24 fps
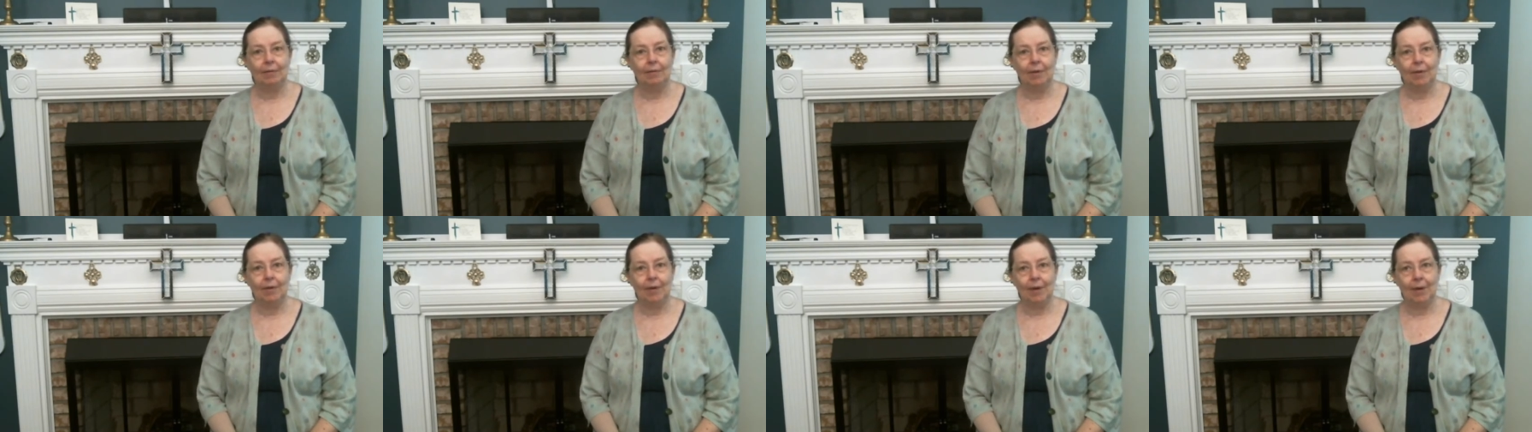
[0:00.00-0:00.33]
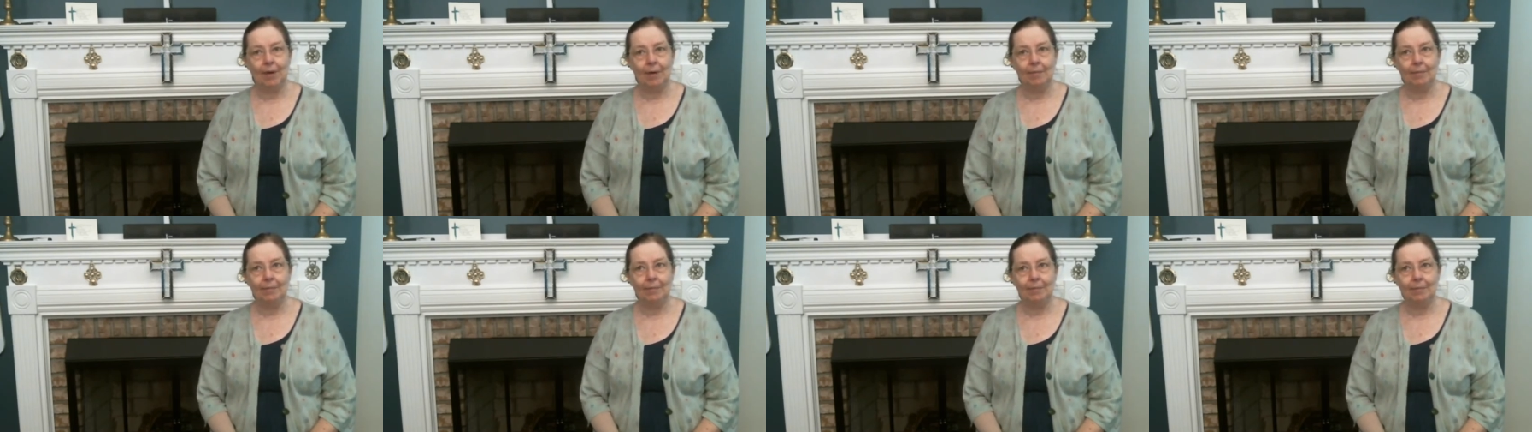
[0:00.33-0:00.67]

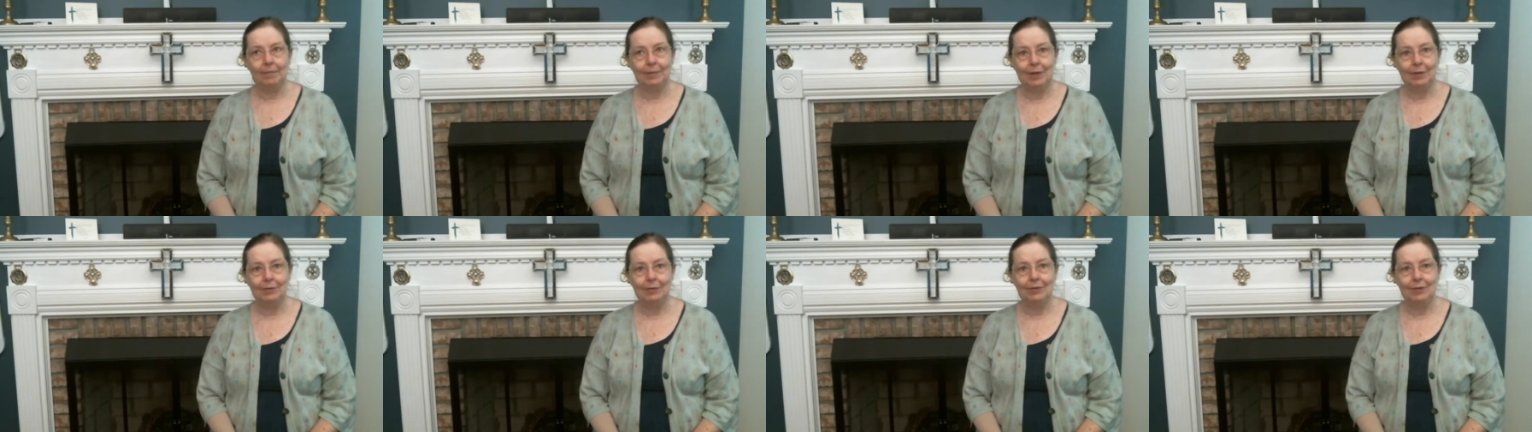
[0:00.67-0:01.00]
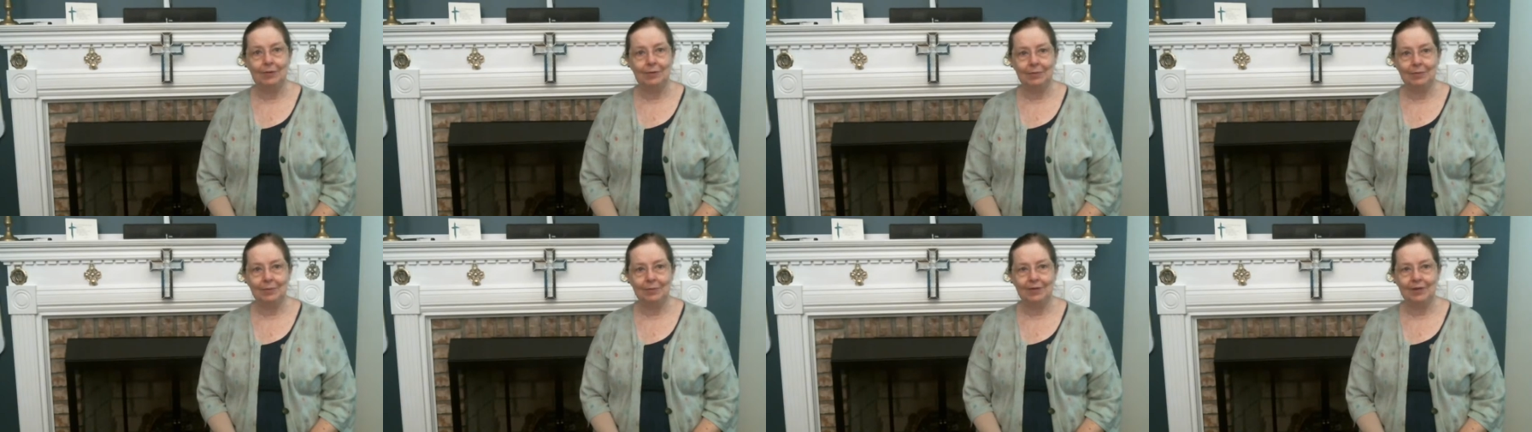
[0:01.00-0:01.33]
um,
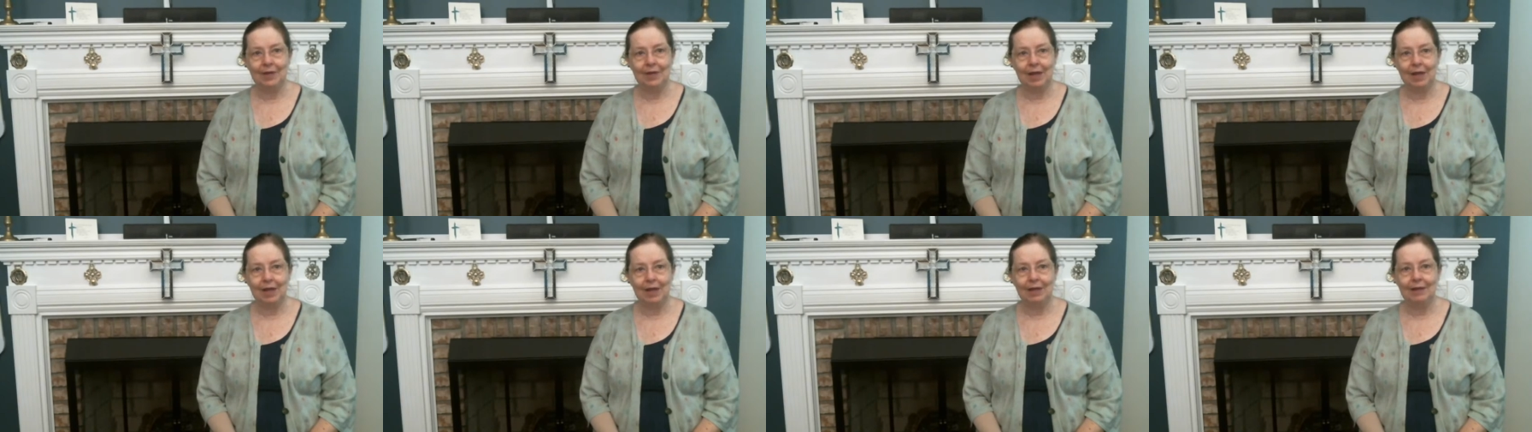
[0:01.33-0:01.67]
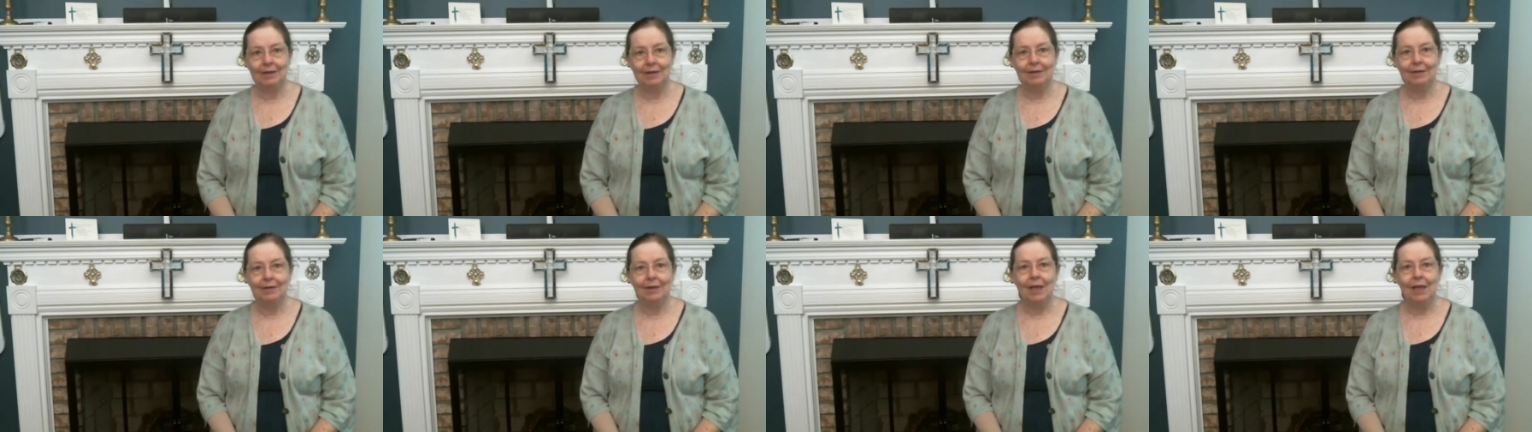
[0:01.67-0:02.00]
YouTube
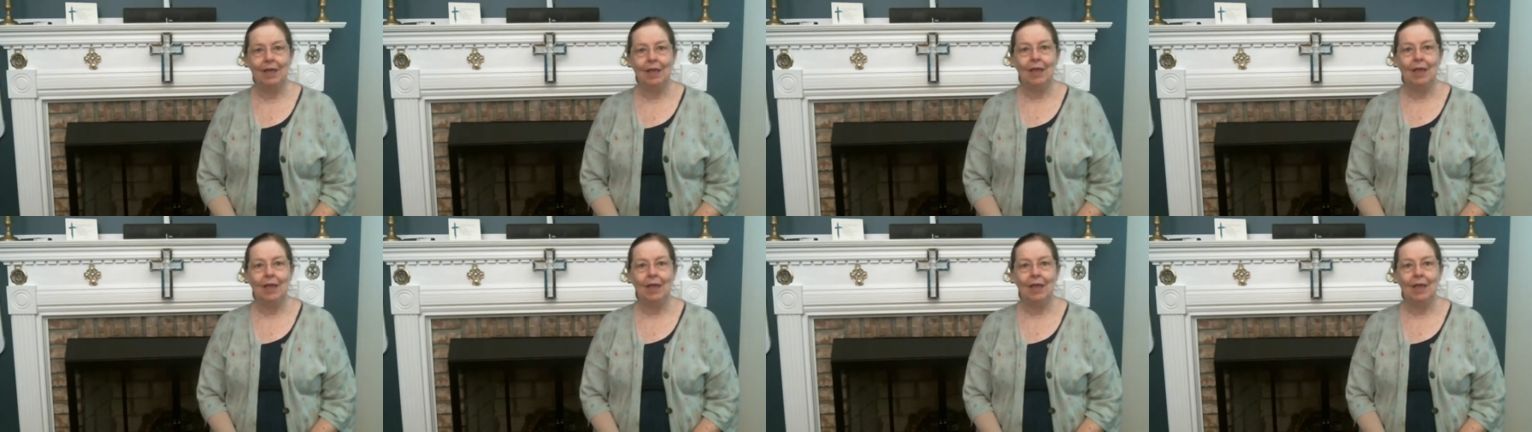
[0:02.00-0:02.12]
site